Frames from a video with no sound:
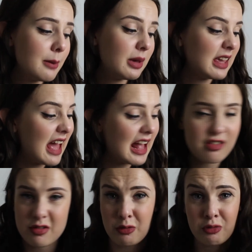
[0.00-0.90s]
But yeah,
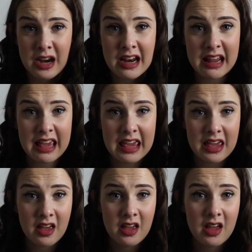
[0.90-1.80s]
it's just a
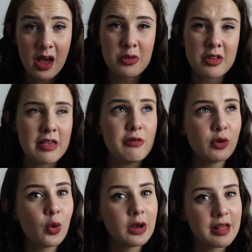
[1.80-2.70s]
really, I was going to say
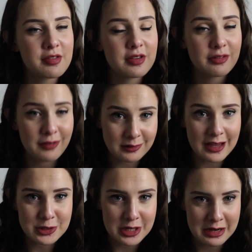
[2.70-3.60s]
flawless
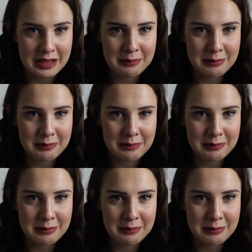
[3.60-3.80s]
foundation.